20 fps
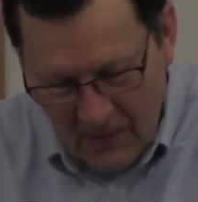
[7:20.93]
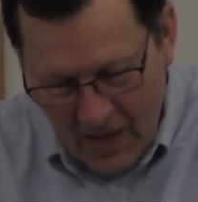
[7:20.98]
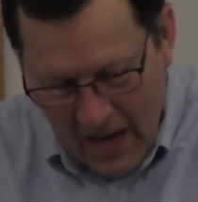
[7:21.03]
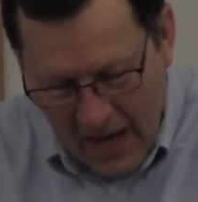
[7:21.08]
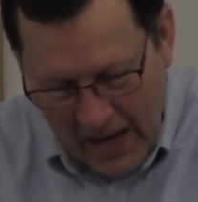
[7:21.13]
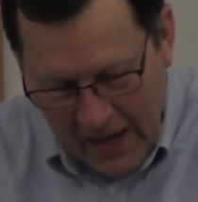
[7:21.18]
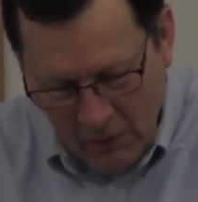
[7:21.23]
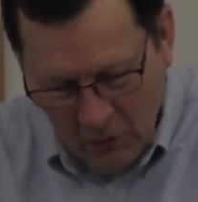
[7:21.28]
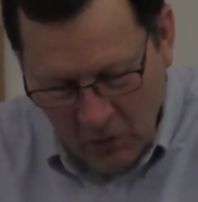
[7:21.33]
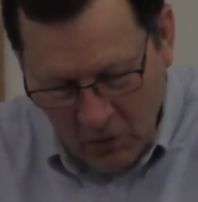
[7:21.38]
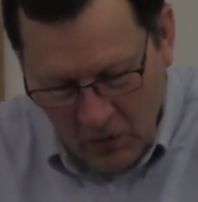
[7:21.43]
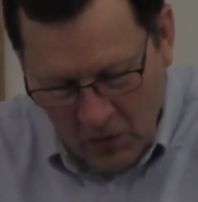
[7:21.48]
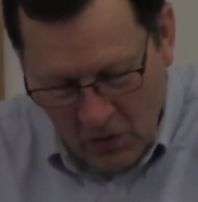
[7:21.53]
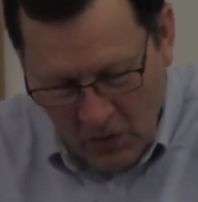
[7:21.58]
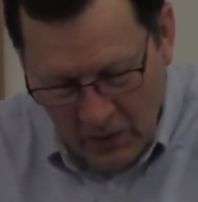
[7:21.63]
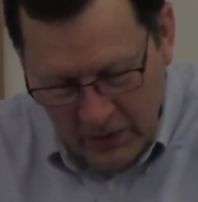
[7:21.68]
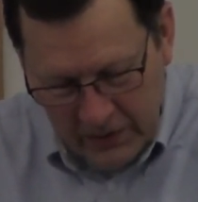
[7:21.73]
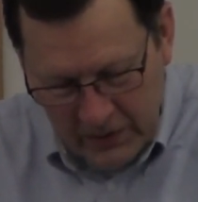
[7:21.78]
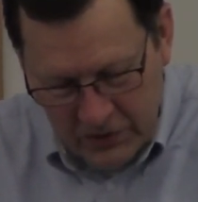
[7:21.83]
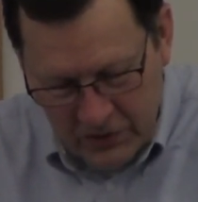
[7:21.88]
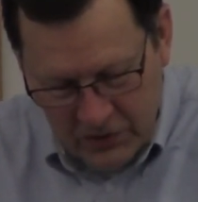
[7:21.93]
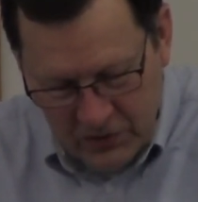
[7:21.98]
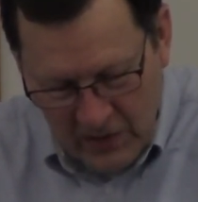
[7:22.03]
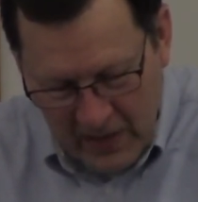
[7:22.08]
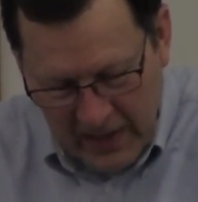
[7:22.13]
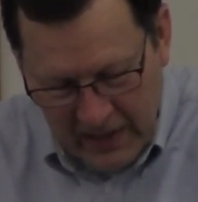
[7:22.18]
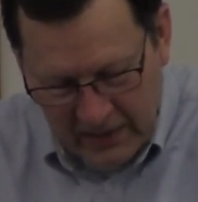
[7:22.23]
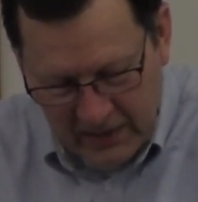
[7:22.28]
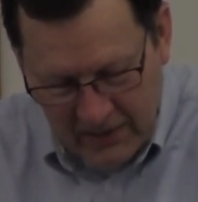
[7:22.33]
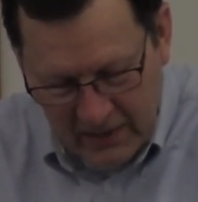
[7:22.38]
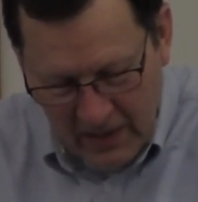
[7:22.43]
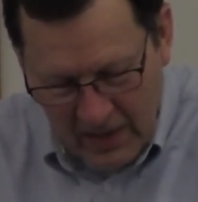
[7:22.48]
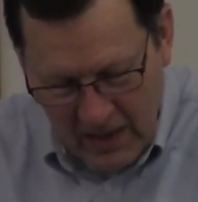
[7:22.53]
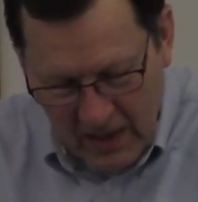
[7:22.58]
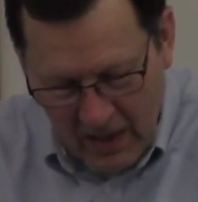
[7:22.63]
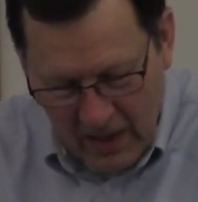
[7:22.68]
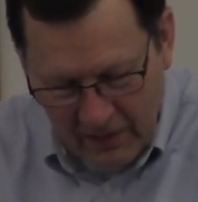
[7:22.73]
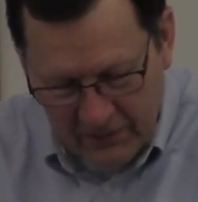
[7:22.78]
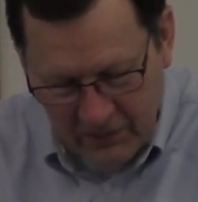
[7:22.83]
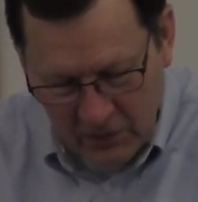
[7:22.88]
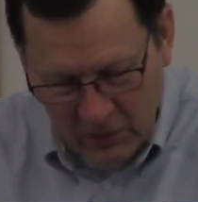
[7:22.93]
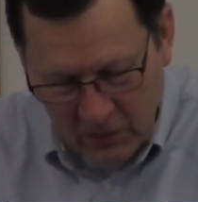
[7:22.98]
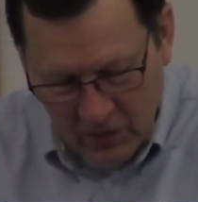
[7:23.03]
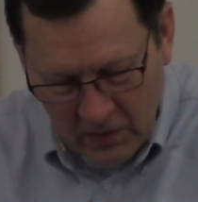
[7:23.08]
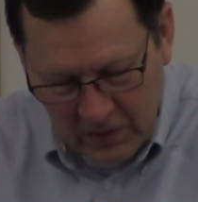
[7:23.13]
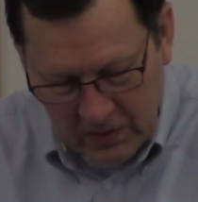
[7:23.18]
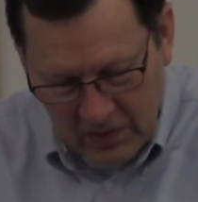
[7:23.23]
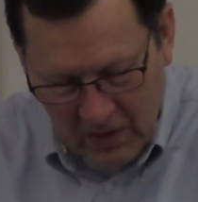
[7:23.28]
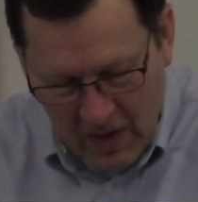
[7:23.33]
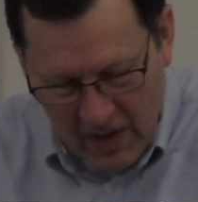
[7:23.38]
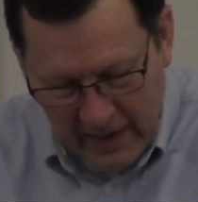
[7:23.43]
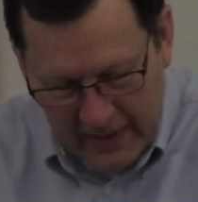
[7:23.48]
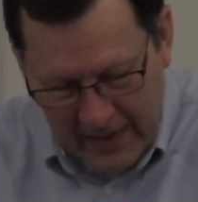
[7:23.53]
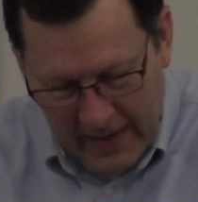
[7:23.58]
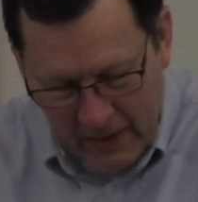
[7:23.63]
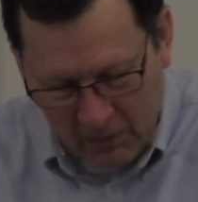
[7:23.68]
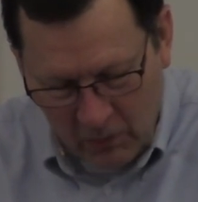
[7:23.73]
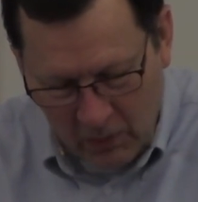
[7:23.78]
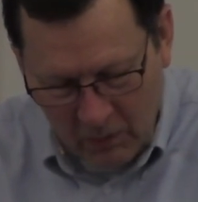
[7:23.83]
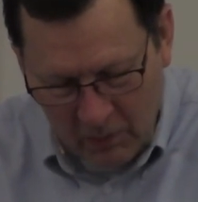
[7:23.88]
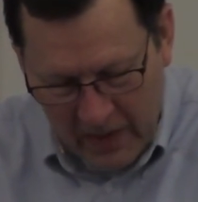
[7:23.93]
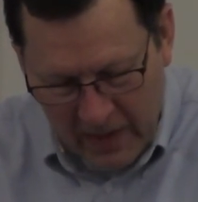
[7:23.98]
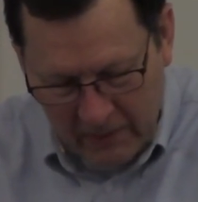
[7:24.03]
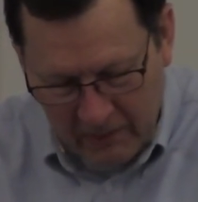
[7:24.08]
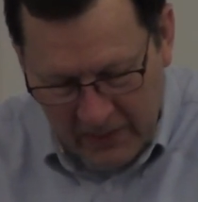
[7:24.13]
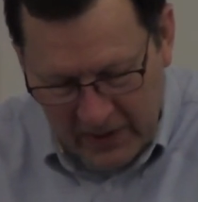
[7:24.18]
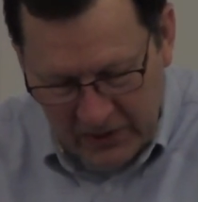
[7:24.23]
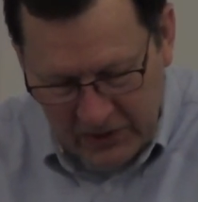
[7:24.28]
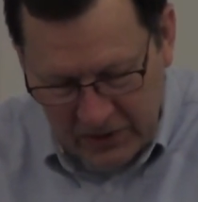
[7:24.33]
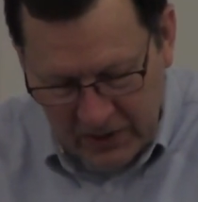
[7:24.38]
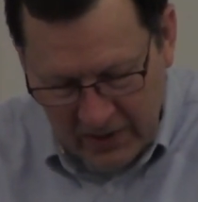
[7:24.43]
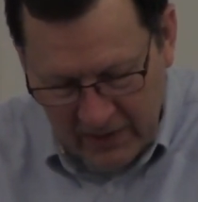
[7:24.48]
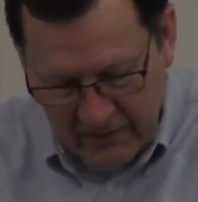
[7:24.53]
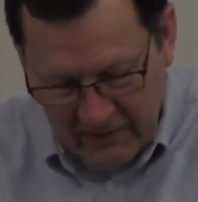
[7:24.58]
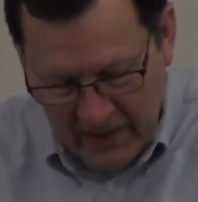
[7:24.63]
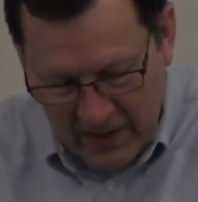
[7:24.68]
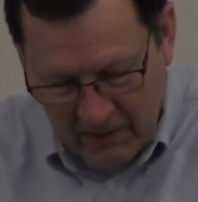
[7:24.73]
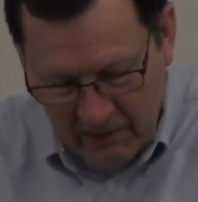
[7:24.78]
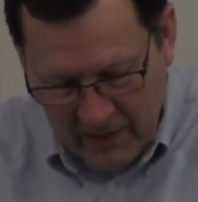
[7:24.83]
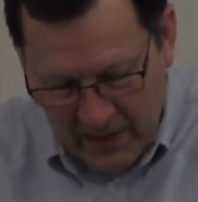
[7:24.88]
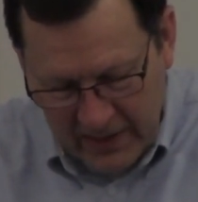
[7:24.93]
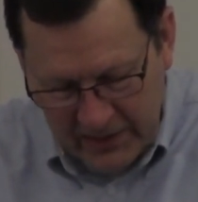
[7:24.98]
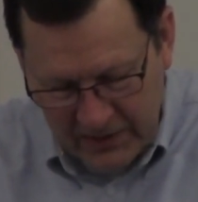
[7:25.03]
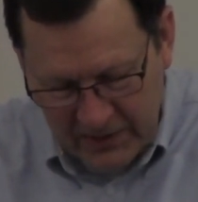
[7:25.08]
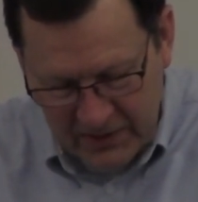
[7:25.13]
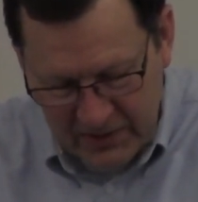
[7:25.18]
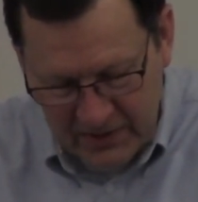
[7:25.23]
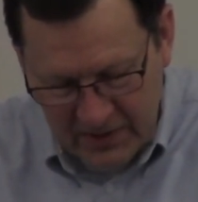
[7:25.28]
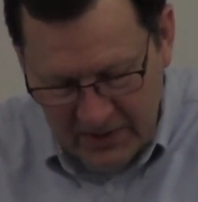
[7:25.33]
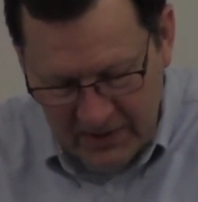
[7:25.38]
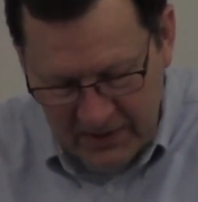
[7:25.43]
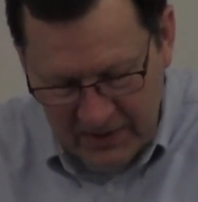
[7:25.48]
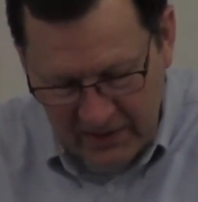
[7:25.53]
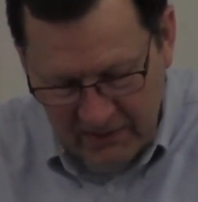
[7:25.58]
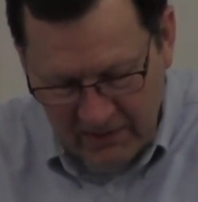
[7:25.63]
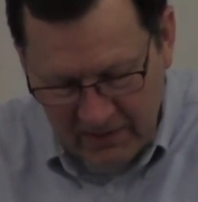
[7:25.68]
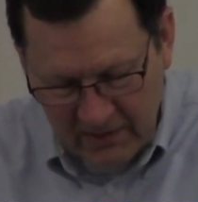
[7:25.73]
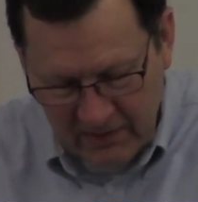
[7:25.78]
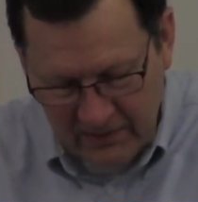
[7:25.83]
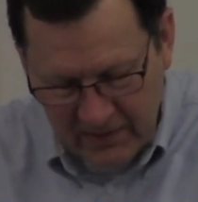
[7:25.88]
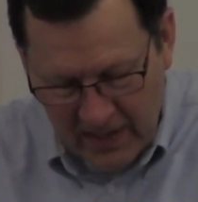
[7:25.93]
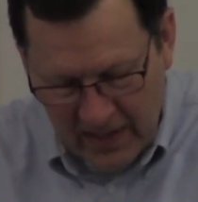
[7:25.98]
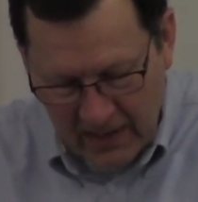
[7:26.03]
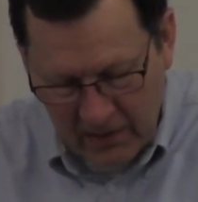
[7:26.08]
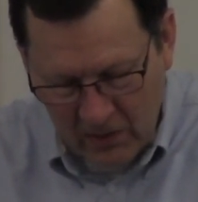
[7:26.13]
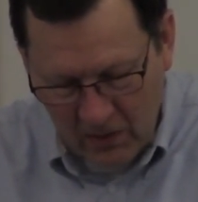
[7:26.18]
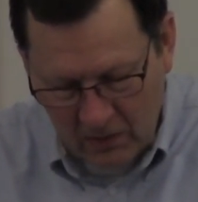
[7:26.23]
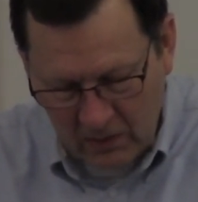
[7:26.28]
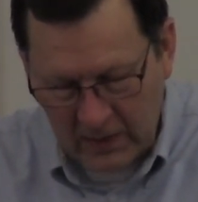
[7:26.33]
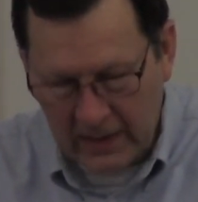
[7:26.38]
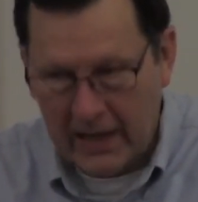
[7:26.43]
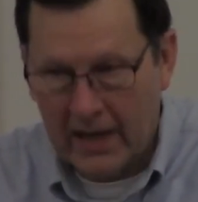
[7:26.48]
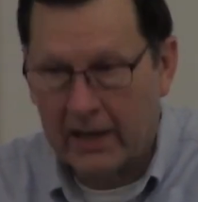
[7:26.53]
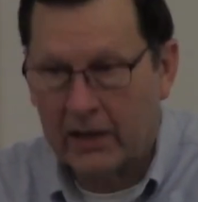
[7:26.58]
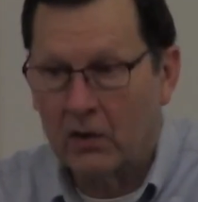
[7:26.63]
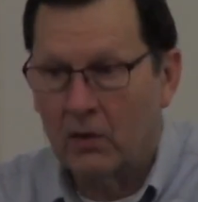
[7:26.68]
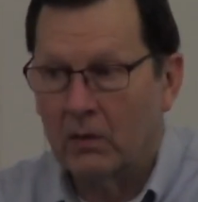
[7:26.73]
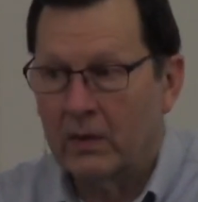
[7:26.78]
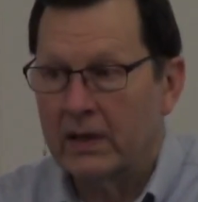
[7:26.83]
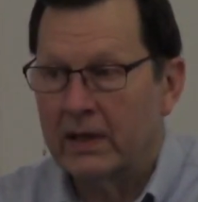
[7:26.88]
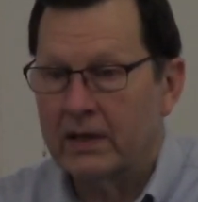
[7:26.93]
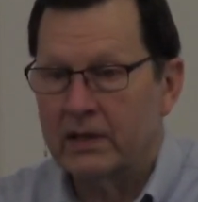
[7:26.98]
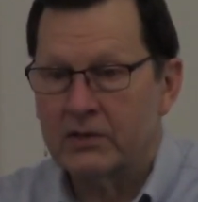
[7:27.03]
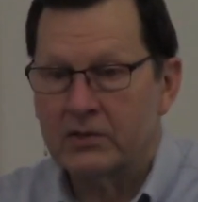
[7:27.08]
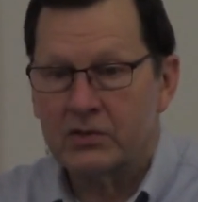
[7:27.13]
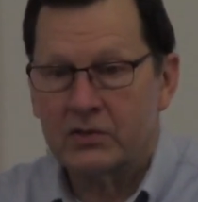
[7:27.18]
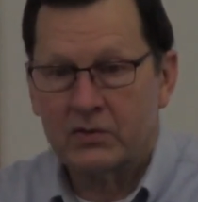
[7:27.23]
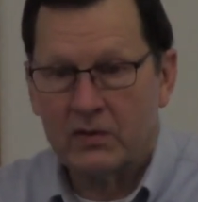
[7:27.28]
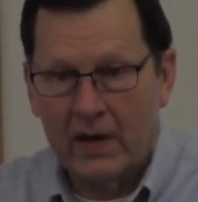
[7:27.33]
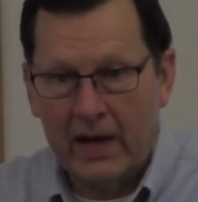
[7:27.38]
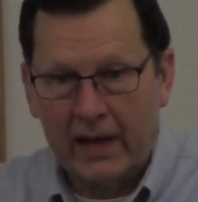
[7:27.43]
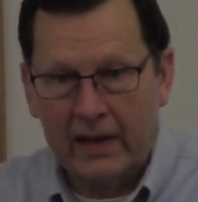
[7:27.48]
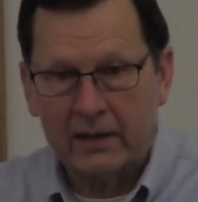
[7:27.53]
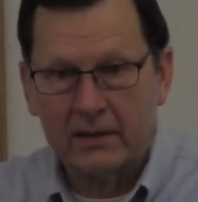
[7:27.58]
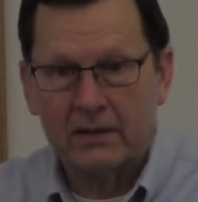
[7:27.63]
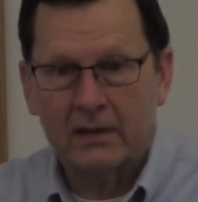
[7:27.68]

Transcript: I will go in the strength of the Lord God. I will make mention of thy righteousness, even of thine only. I go in his strength.